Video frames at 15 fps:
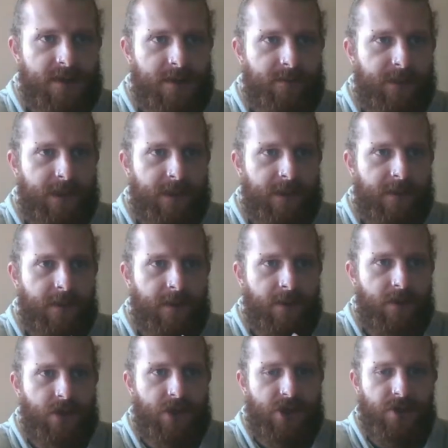to be
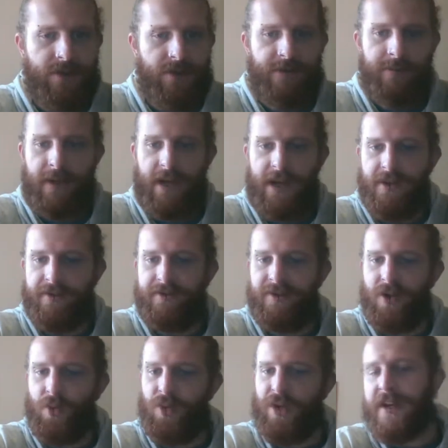driven by the
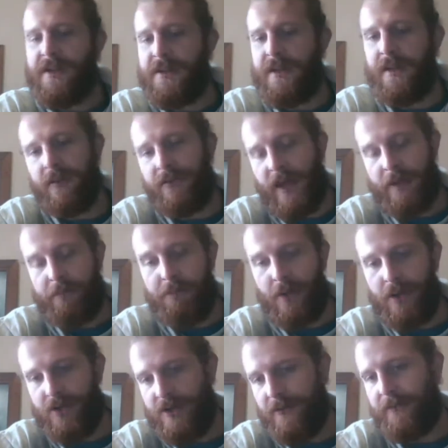fluidity of that
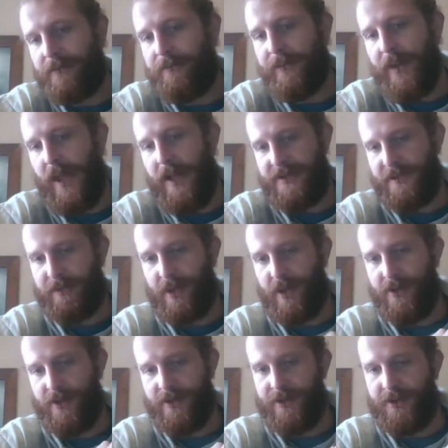motion as
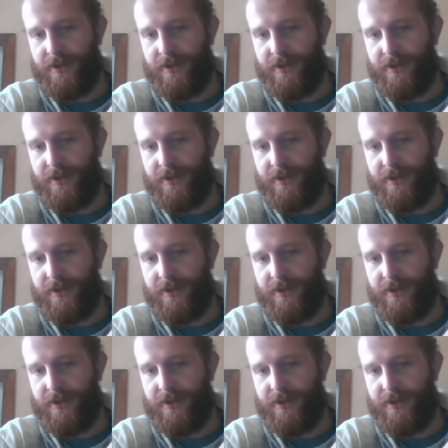opposed